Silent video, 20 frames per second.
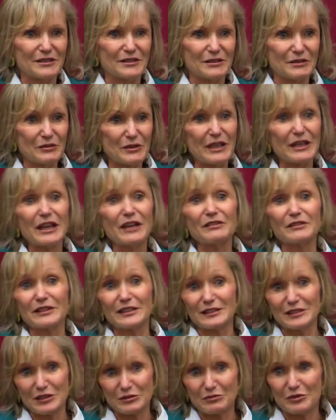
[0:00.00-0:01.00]
we have at
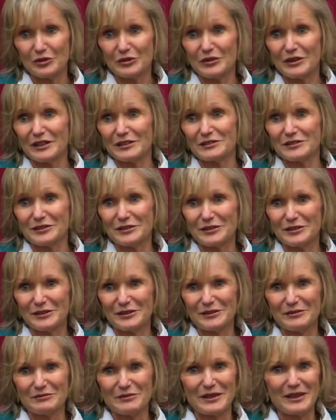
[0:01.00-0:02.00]
least progressed
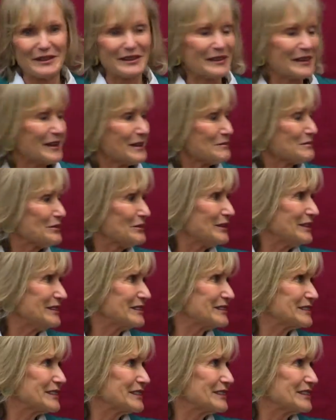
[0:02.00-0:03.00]
beyond that
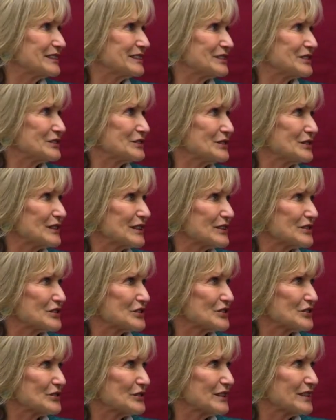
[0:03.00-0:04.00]
point to a large
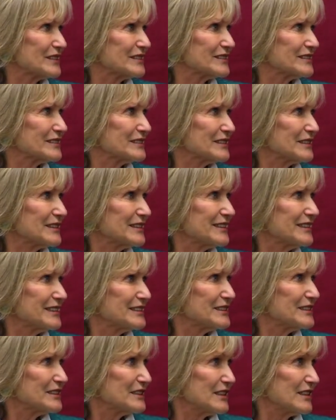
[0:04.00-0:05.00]
degree, and
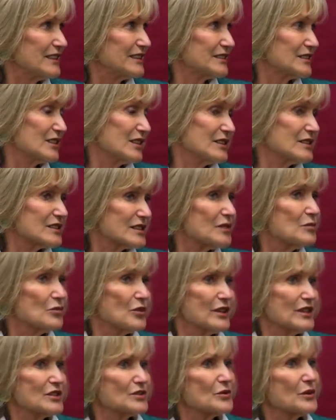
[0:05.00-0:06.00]
in some
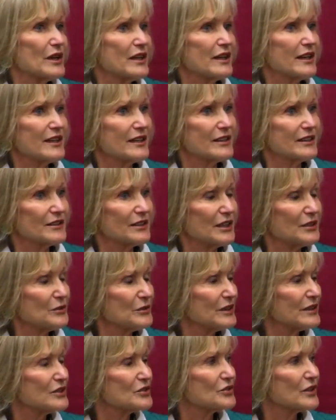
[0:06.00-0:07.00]
ways why I
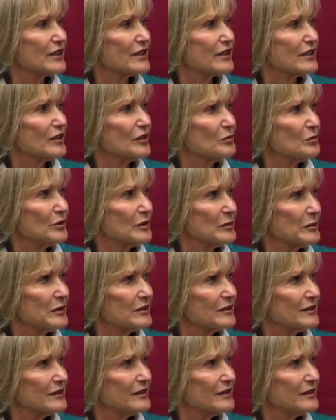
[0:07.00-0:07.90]
really try to help women.